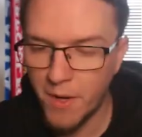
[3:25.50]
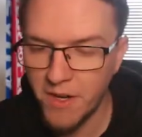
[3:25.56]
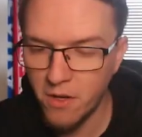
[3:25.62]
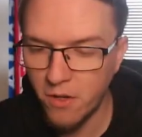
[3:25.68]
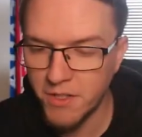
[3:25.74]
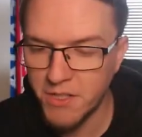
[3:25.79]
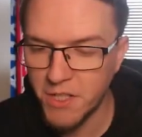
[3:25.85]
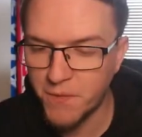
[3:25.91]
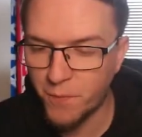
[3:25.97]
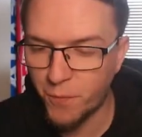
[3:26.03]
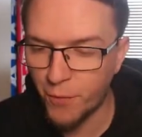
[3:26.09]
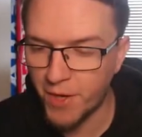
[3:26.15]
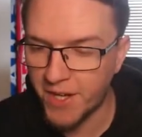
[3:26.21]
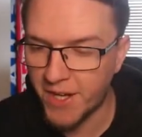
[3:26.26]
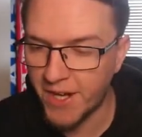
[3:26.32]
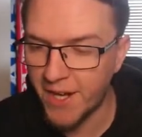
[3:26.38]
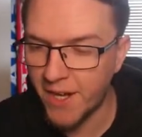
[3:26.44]
Peñaloza's
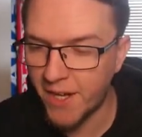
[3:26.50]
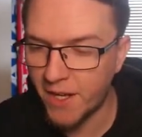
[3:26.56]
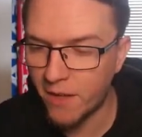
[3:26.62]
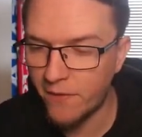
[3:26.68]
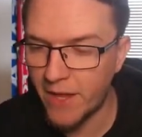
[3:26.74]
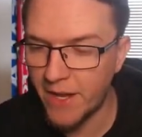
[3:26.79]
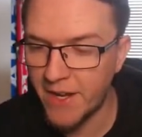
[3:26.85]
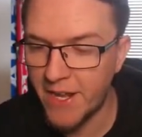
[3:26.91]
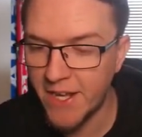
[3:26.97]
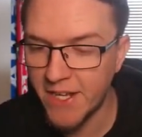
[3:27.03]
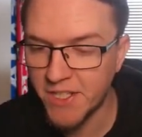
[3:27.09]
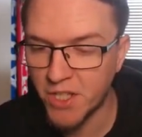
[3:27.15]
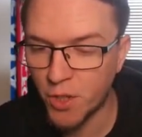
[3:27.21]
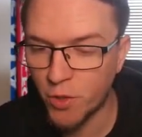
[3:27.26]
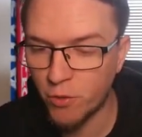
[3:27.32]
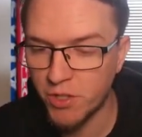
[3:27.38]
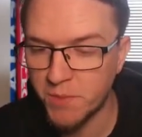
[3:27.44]
free kick then
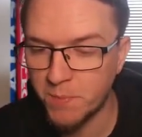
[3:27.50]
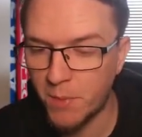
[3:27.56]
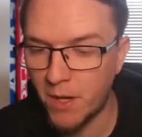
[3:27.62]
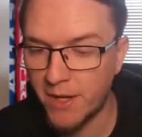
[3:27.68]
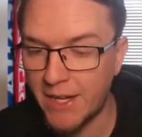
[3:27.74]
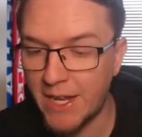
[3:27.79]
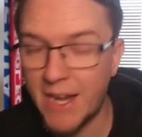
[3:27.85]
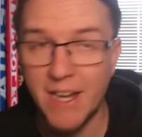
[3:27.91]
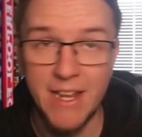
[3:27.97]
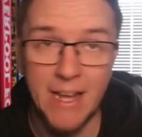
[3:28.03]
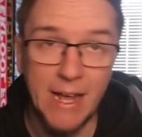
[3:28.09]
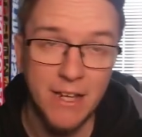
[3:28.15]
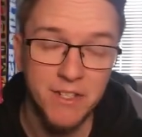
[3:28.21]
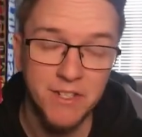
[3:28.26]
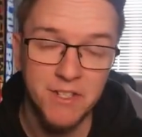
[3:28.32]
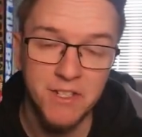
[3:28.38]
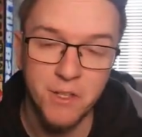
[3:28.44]
hits the crossbar, Kelly
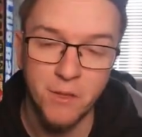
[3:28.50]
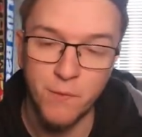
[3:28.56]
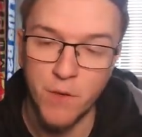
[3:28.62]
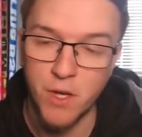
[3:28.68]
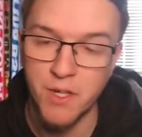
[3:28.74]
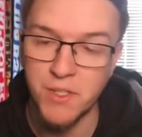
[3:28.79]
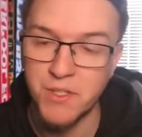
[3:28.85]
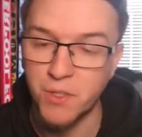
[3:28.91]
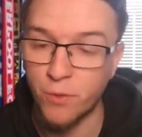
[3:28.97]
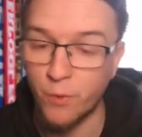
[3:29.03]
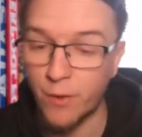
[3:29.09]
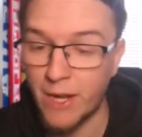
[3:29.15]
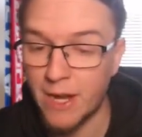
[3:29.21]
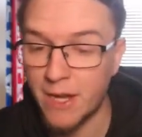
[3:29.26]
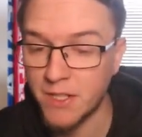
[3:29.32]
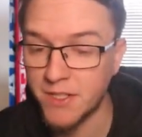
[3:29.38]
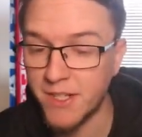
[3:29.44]
Hansen's the first to
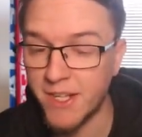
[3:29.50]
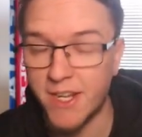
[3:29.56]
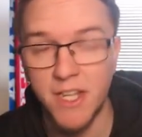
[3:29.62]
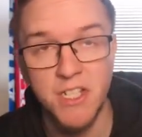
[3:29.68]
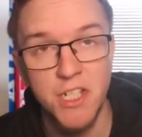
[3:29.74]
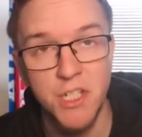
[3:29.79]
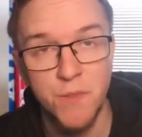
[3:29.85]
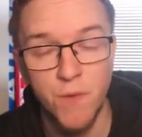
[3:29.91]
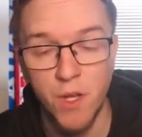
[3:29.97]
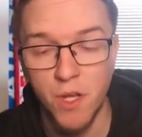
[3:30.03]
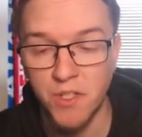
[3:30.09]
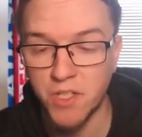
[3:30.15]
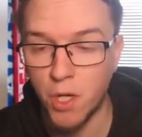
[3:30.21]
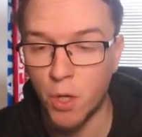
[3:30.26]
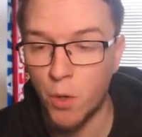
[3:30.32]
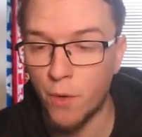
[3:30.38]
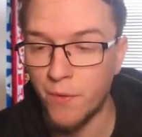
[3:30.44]
react, and he gets his
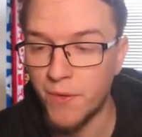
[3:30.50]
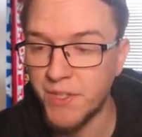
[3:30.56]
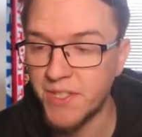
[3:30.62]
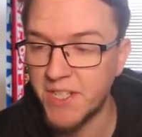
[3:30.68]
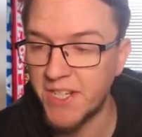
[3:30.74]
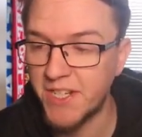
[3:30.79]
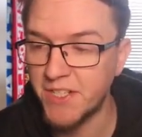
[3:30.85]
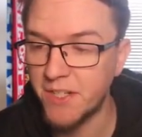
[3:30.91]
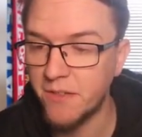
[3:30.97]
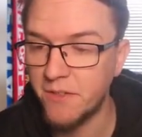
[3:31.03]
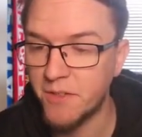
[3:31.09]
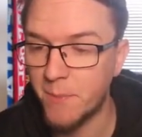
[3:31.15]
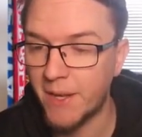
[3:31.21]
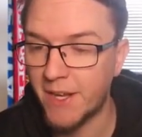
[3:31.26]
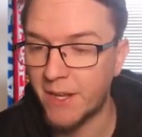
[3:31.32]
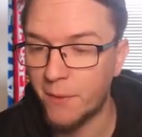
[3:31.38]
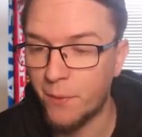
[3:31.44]
first goal of the season
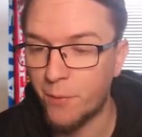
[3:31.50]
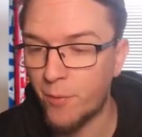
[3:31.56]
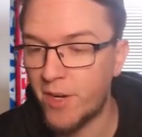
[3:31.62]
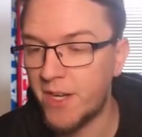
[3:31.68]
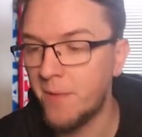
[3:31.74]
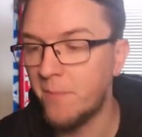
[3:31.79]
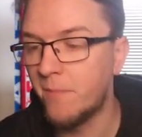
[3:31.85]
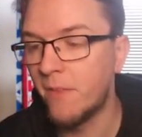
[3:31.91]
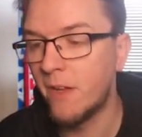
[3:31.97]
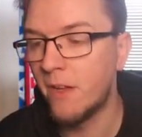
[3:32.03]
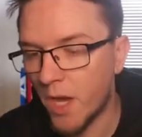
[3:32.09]
to make it 3.